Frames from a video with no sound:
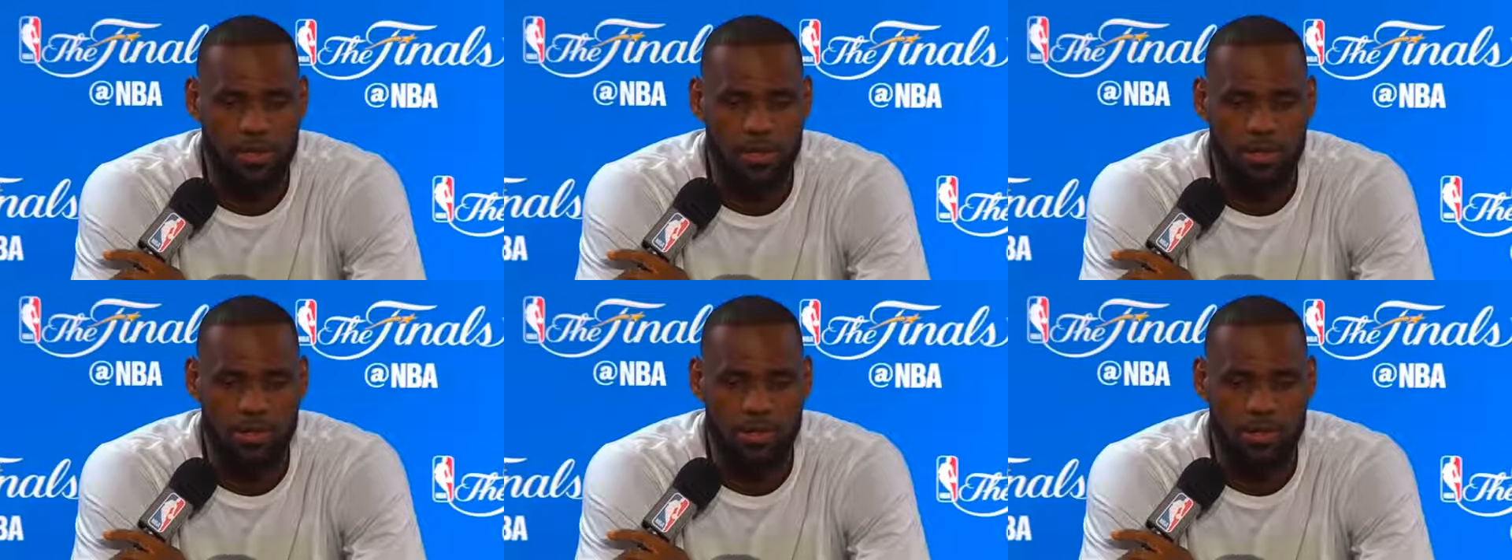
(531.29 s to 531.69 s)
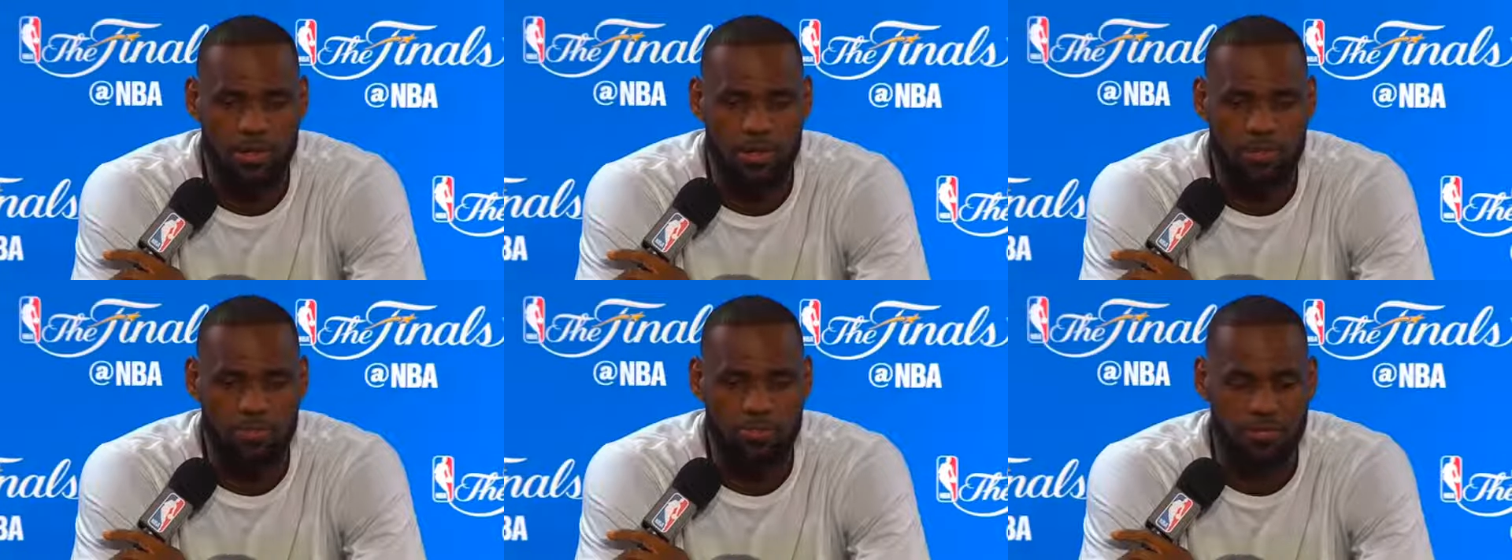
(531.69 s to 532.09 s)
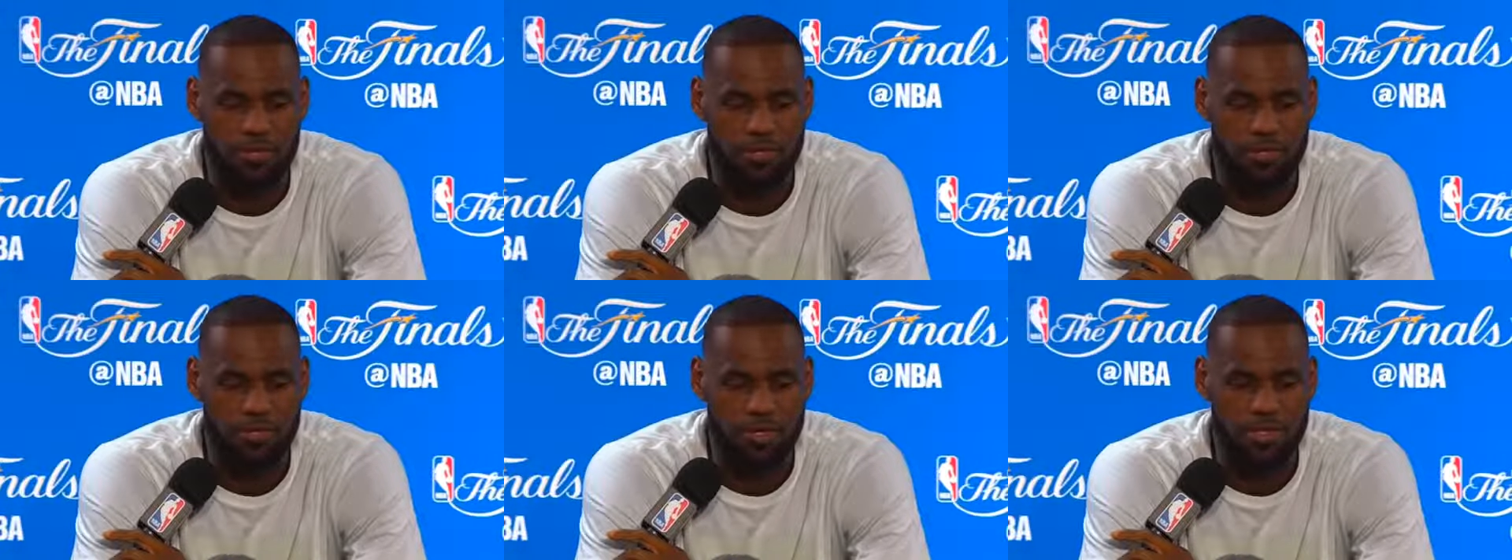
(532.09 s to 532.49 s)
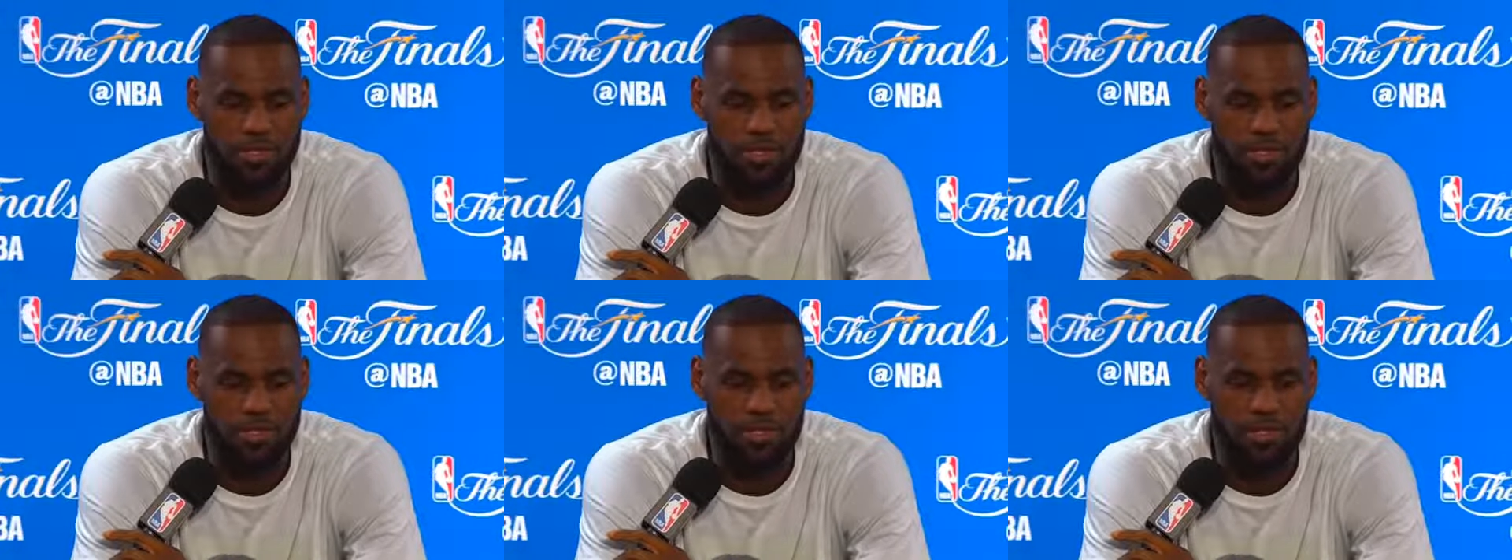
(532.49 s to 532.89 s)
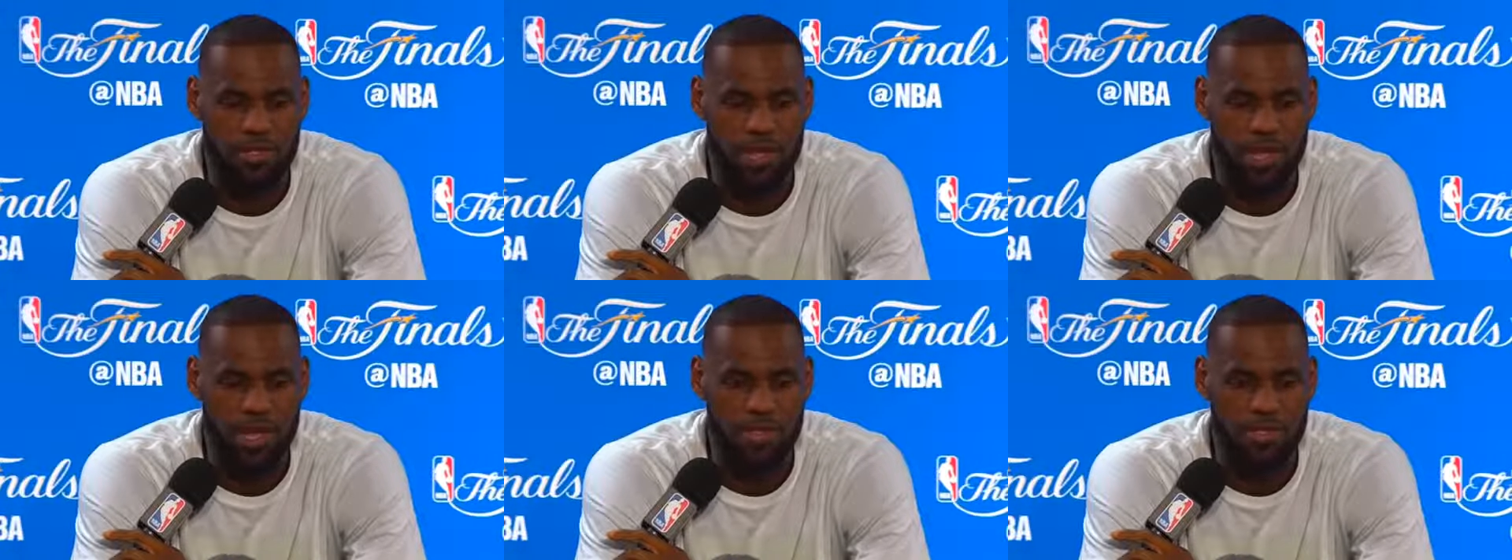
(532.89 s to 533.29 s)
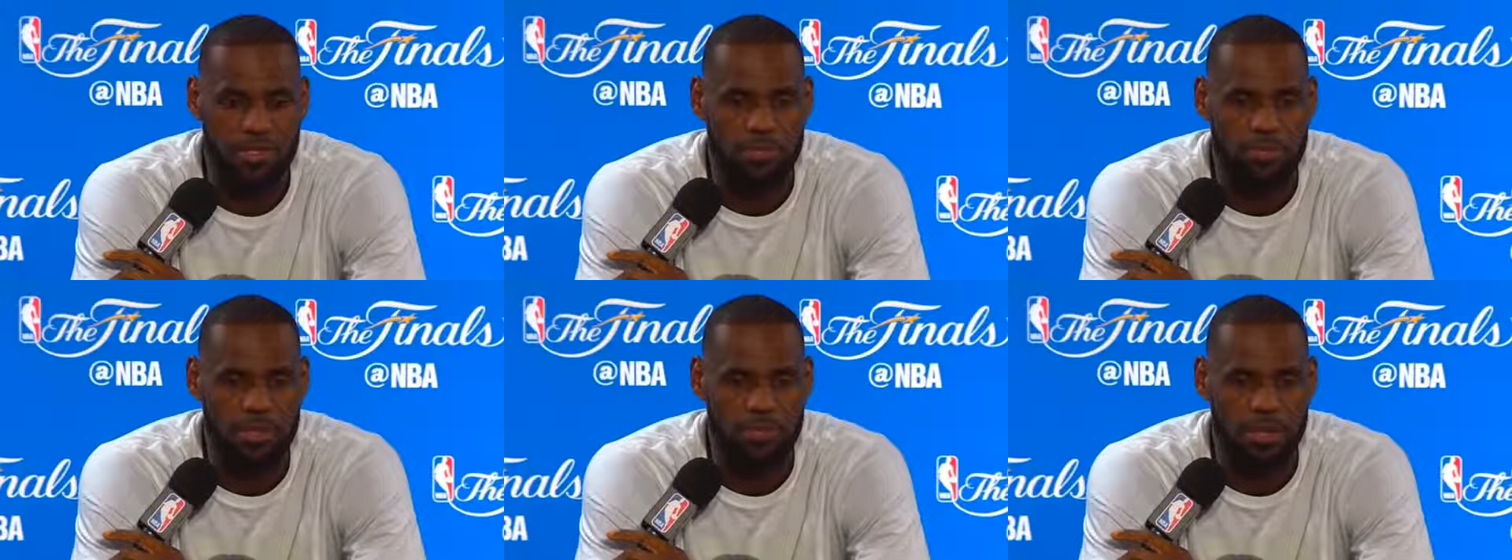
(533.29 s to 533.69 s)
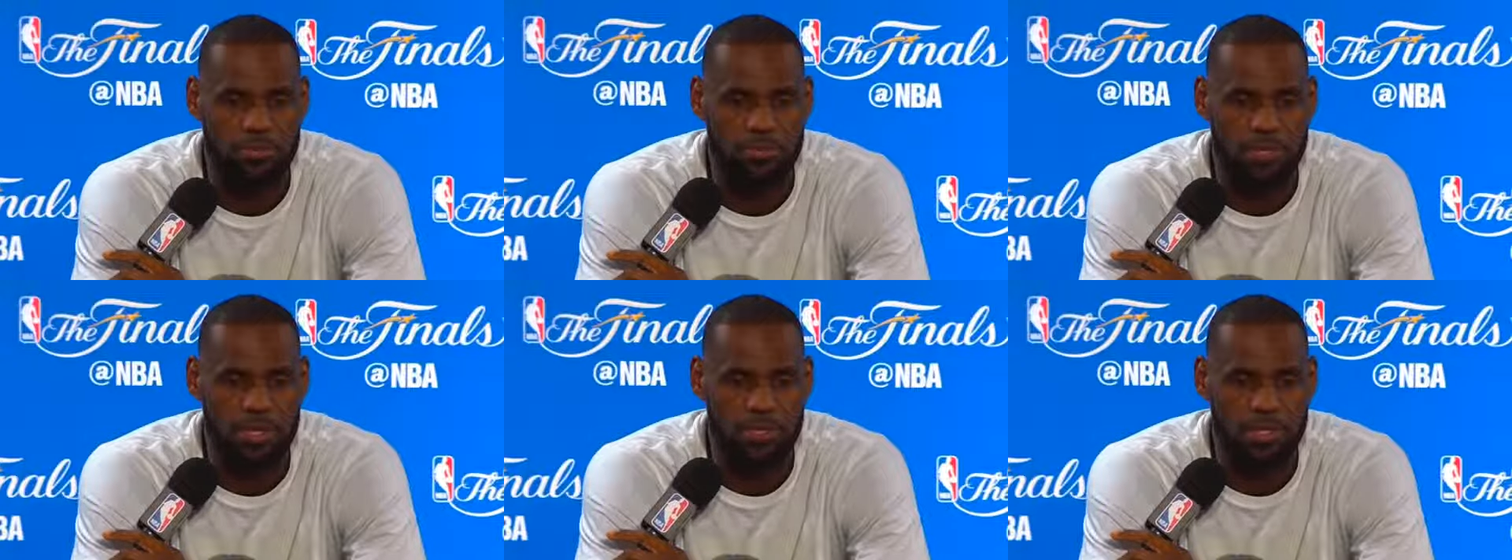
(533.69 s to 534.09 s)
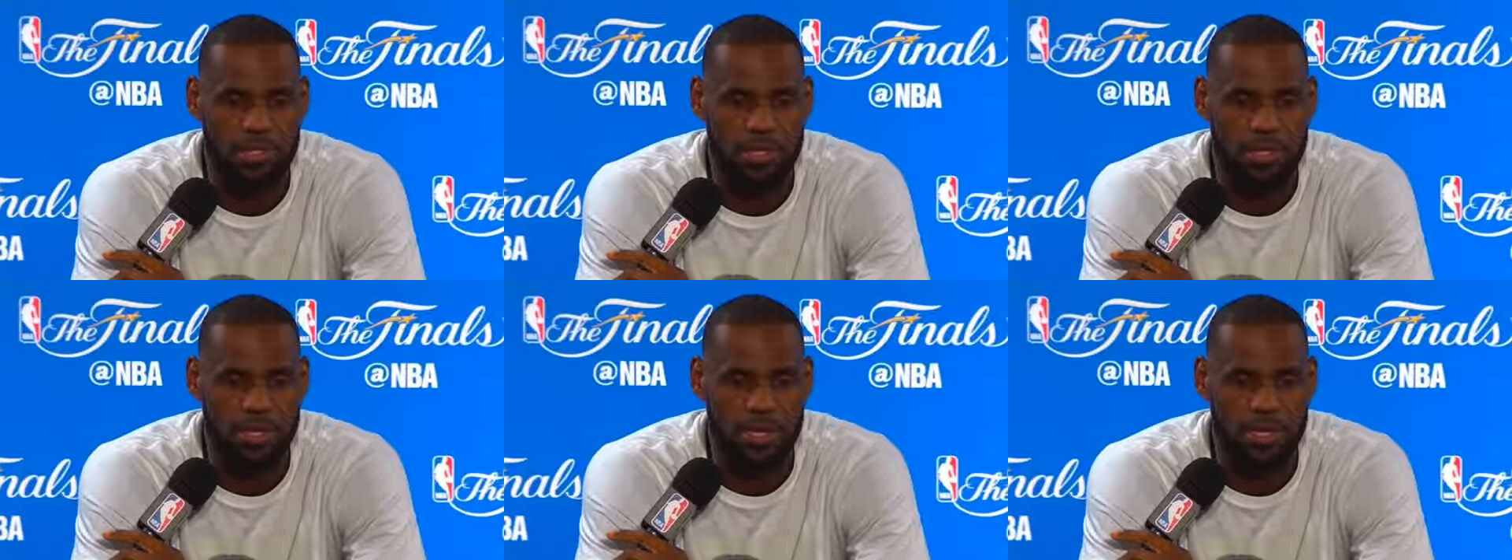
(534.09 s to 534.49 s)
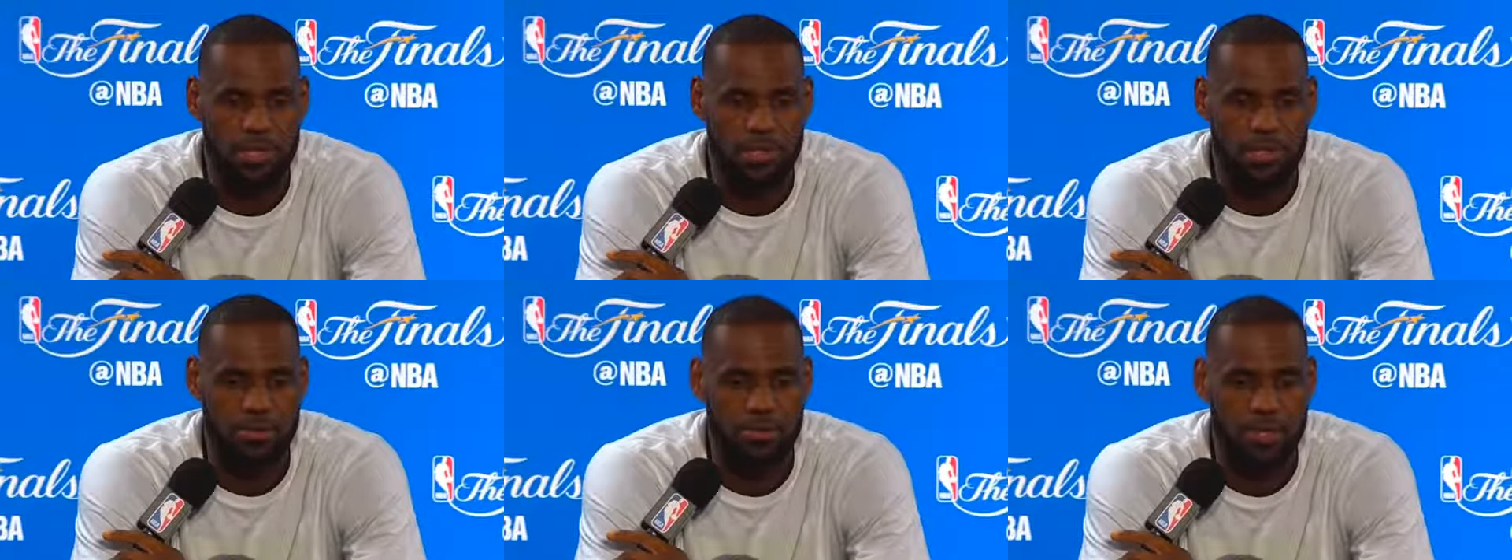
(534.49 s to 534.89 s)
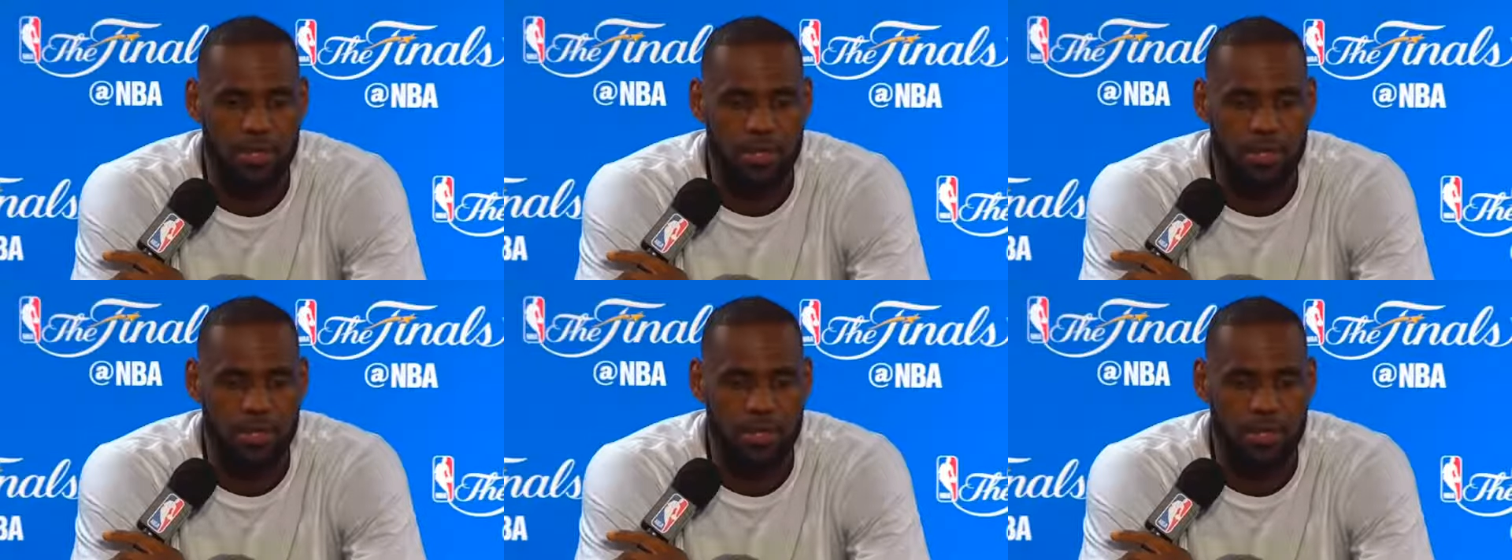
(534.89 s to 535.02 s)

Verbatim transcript: um, if, if this incident that happened to me and my family today can